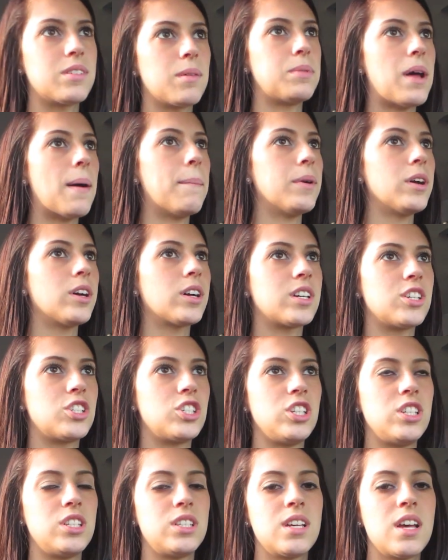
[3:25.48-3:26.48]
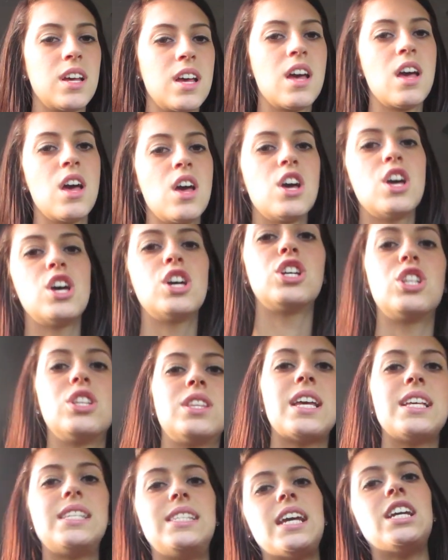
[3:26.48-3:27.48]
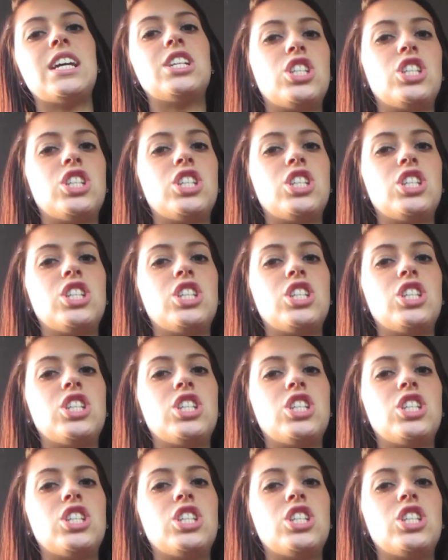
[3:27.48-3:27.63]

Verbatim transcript: September because she's, they say